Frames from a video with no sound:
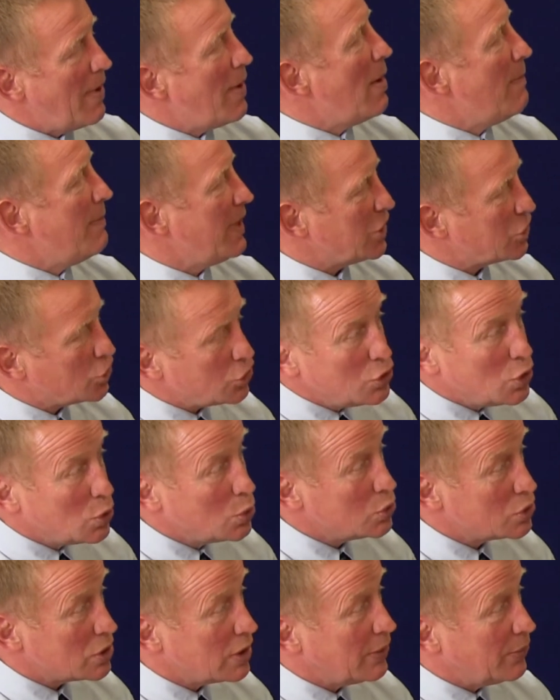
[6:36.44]
a mix
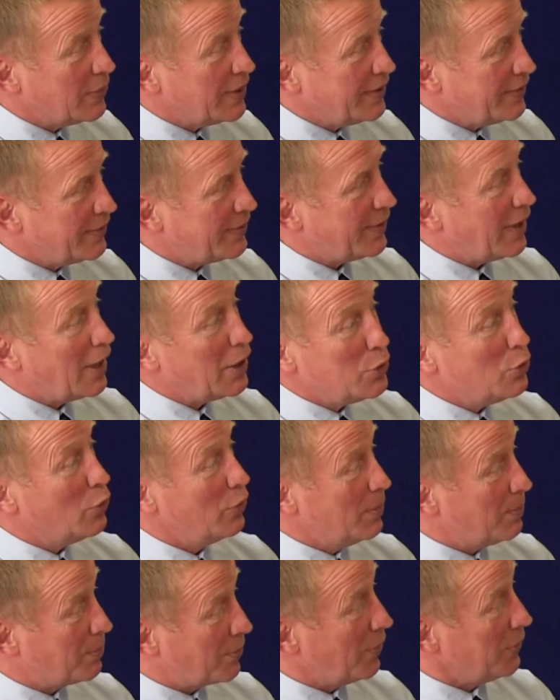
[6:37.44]
usually with
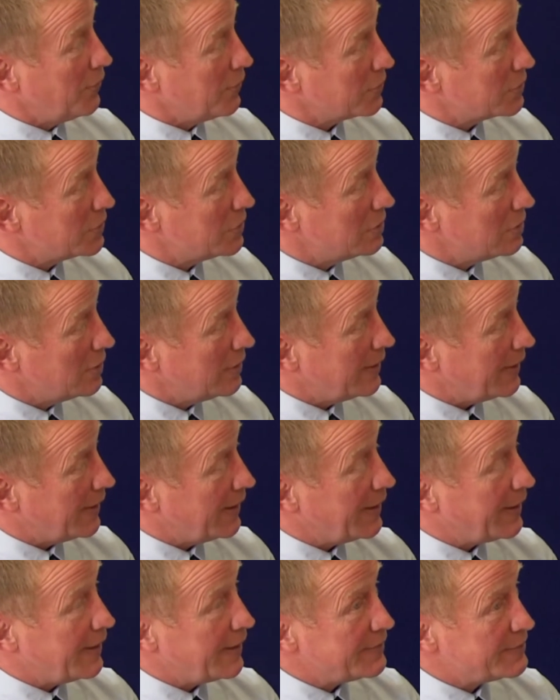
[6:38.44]
another product mm.
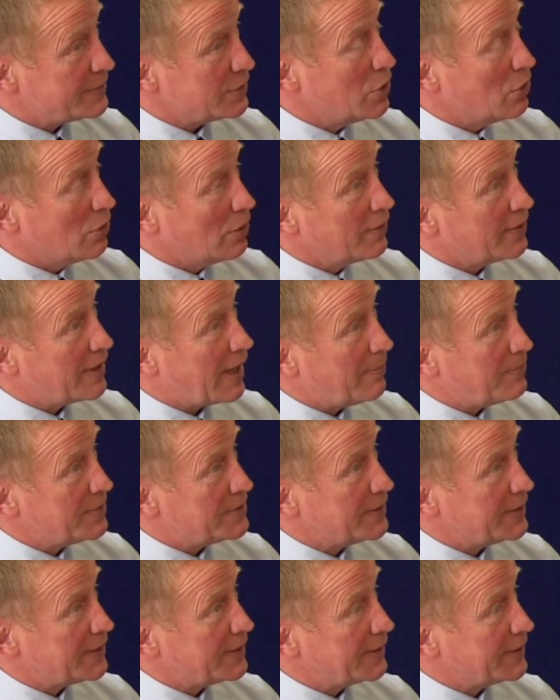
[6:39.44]
uh, to go at that
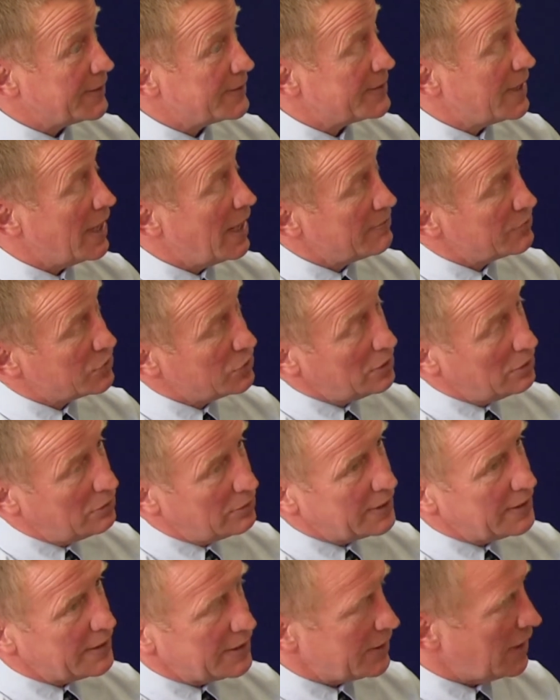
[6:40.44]
particular time. So you're
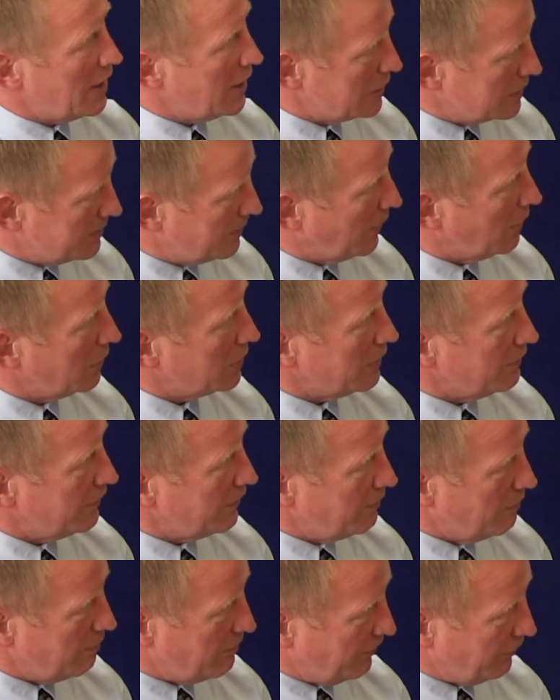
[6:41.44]
looking at eye sport and
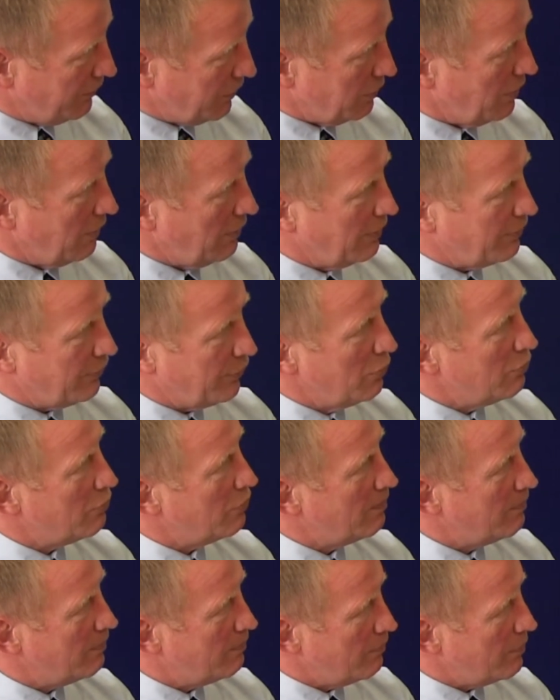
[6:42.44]

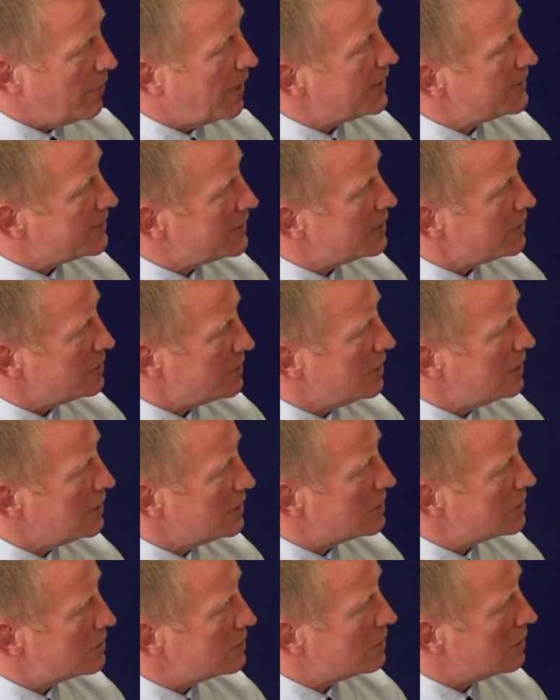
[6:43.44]
foot-based
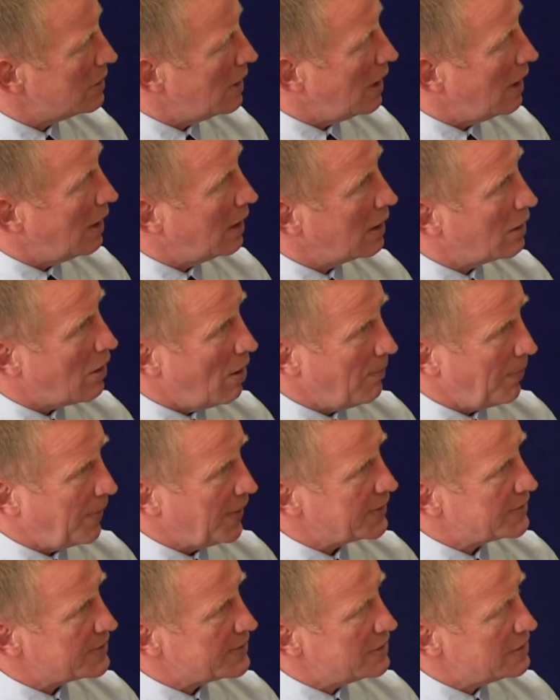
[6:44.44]
disease uh,
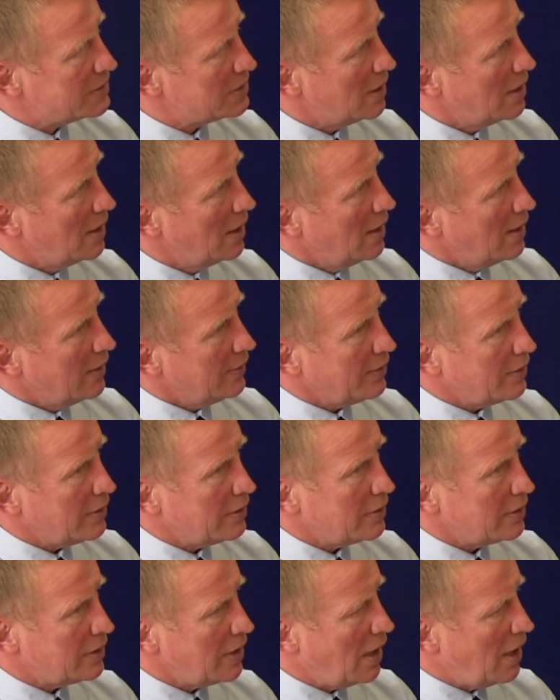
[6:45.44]
complexes that
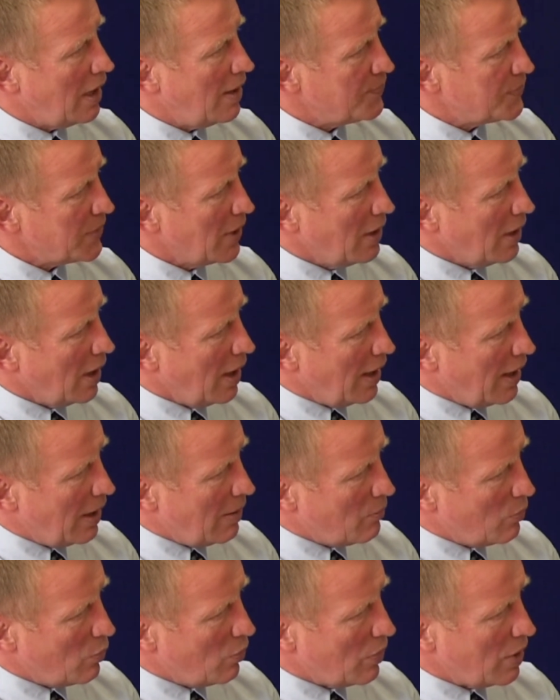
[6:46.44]
are there.
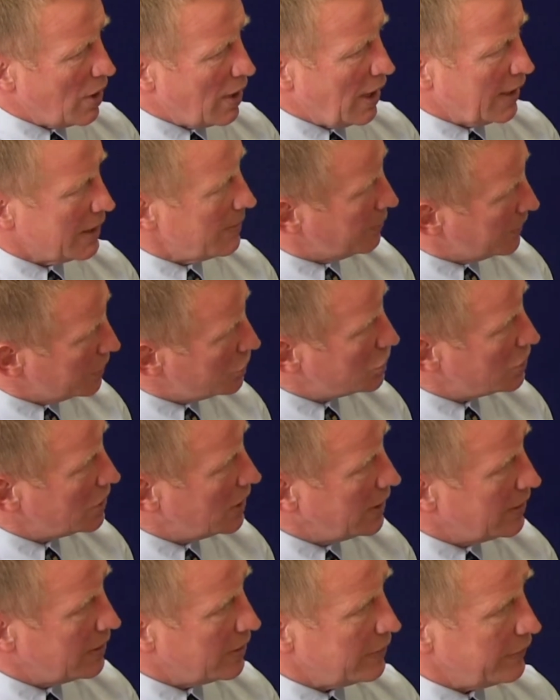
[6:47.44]
Um, I
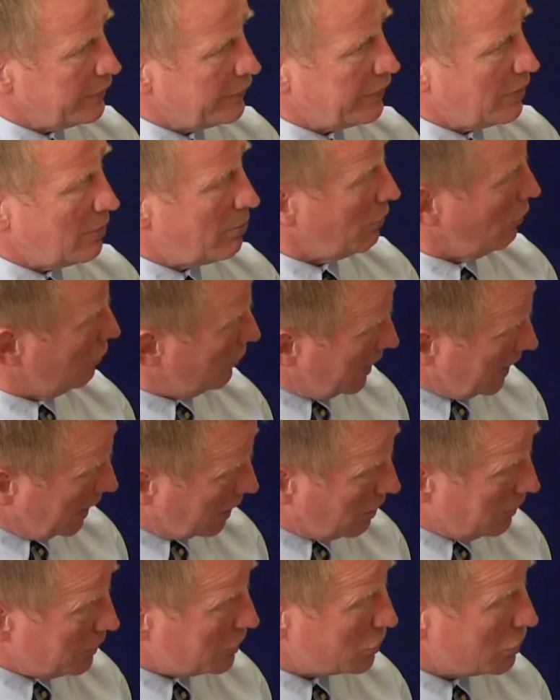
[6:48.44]
appreciate that uh,
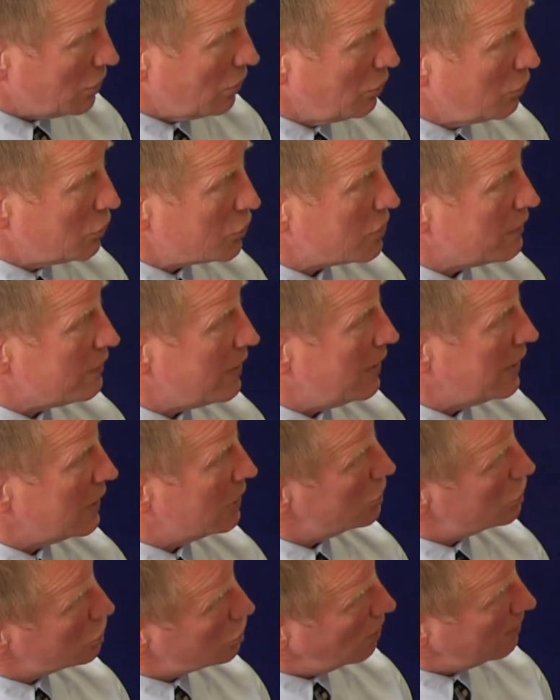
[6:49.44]
prothioconazole does a very
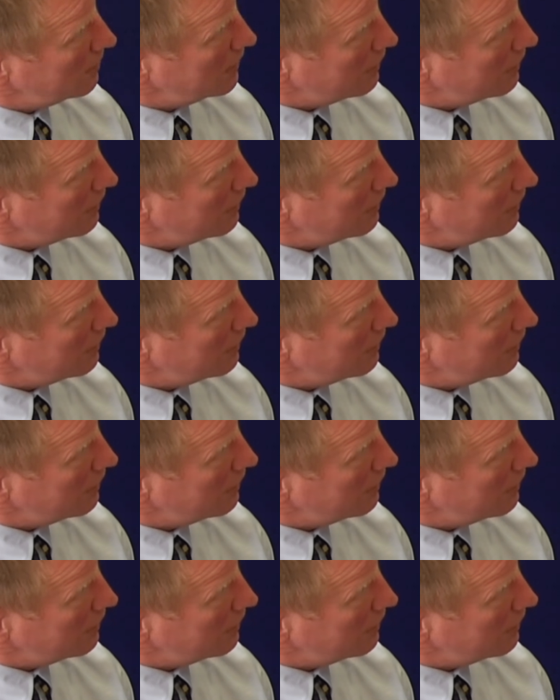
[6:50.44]
good job